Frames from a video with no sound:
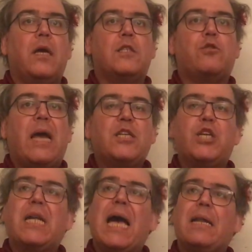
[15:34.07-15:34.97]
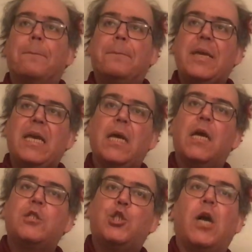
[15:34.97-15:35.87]
extraction at a
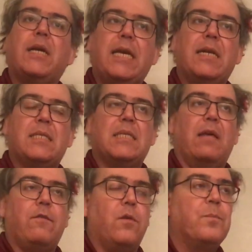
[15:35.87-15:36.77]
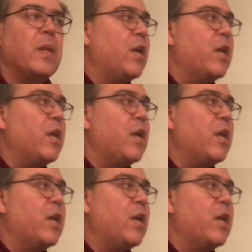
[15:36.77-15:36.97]
big chunkiness level.